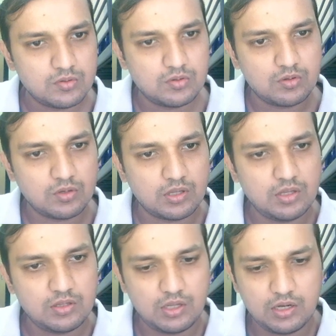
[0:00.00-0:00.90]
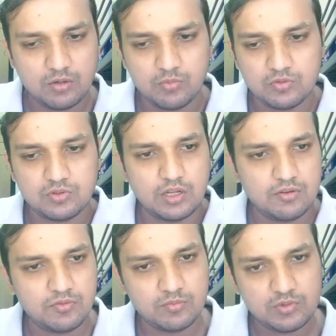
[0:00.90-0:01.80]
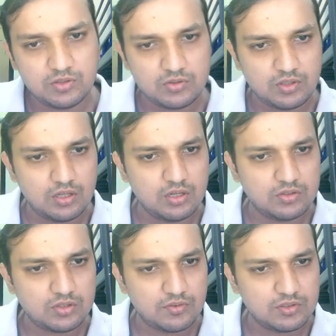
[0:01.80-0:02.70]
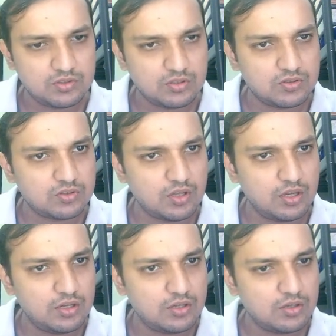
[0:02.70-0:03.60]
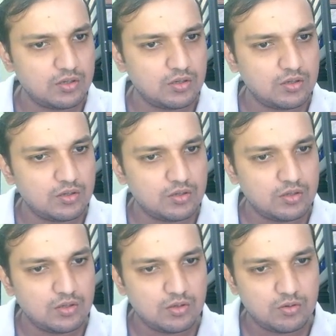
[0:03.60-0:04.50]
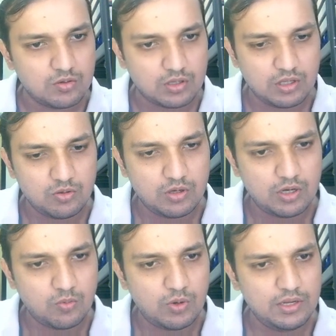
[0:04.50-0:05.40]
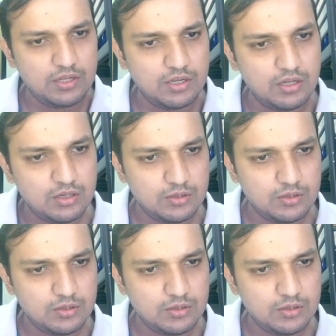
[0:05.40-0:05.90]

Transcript: Okay, that removes 9 from this cell. 7, 6, 8. Okay, you get a 1 here.